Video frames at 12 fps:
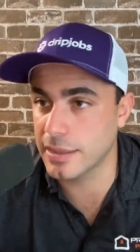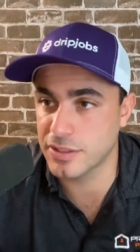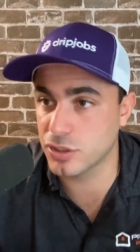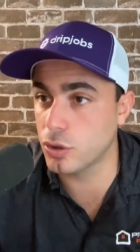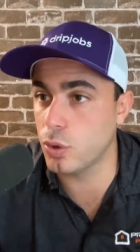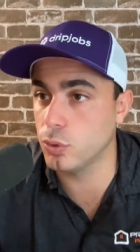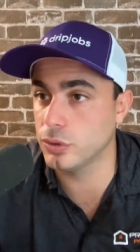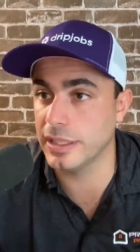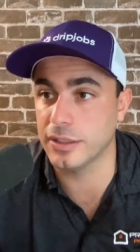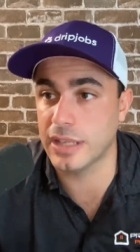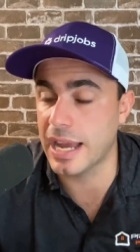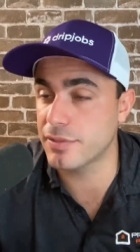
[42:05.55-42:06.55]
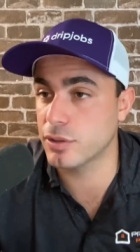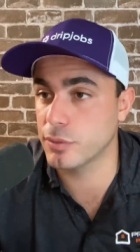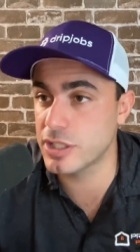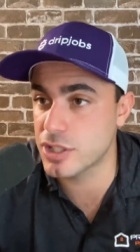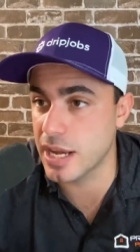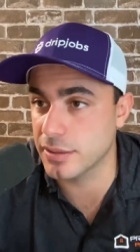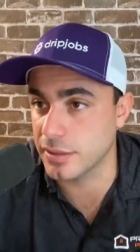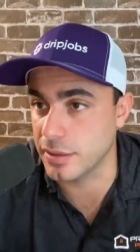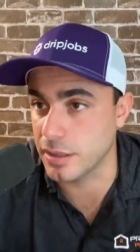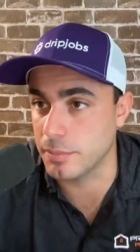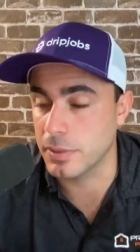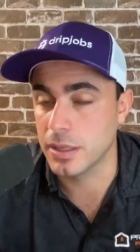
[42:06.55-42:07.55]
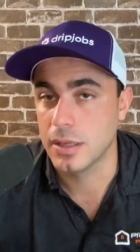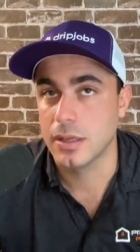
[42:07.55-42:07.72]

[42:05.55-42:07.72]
That's a cold lead. You have to reach out to them.